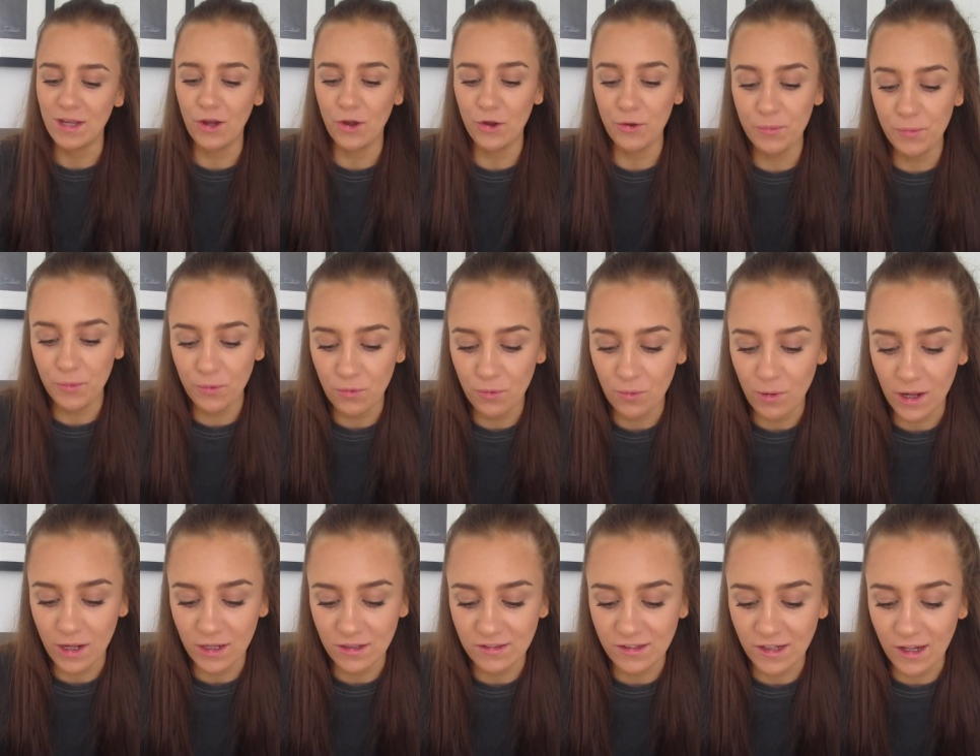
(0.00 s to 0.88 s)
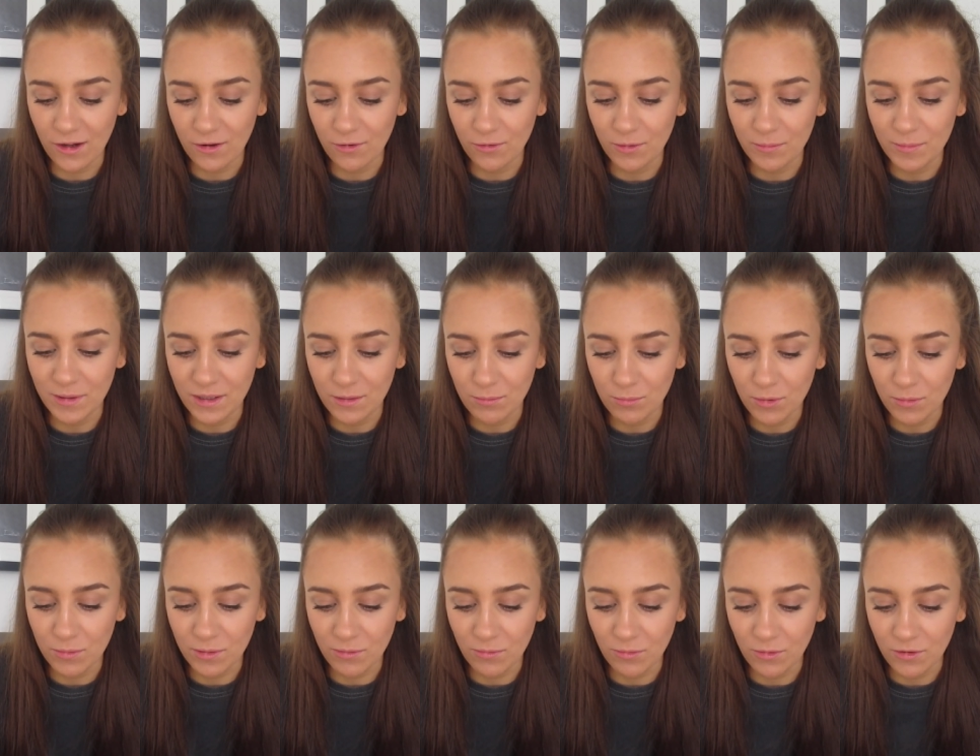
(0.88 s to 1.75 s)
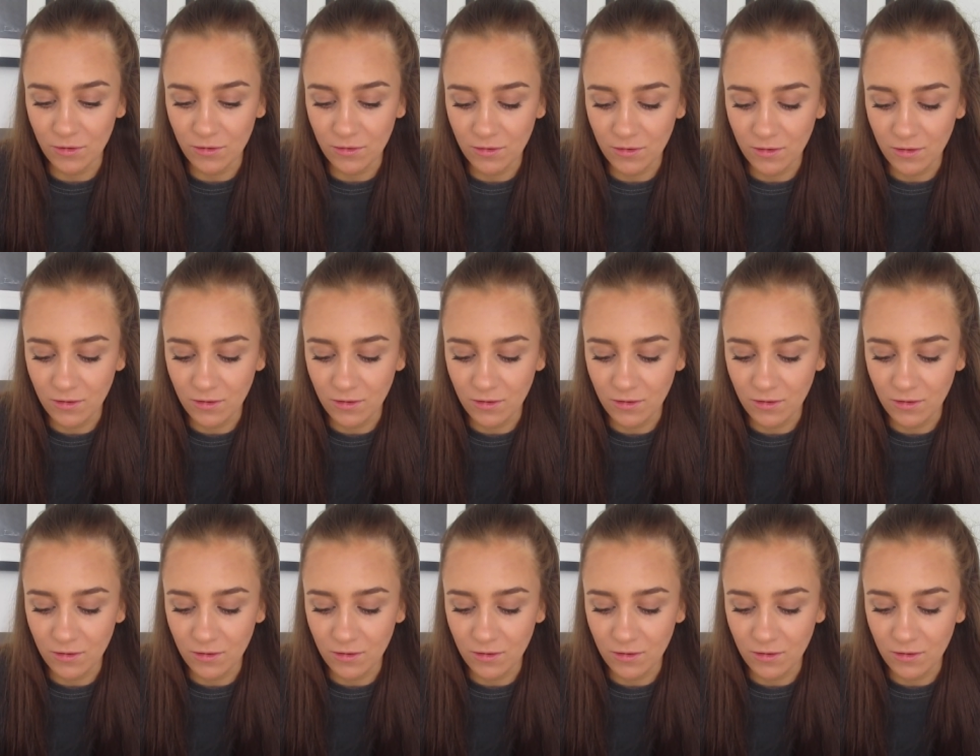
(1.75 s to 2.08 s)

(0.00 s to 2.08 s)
I hope it all works out. I mean it probably won't,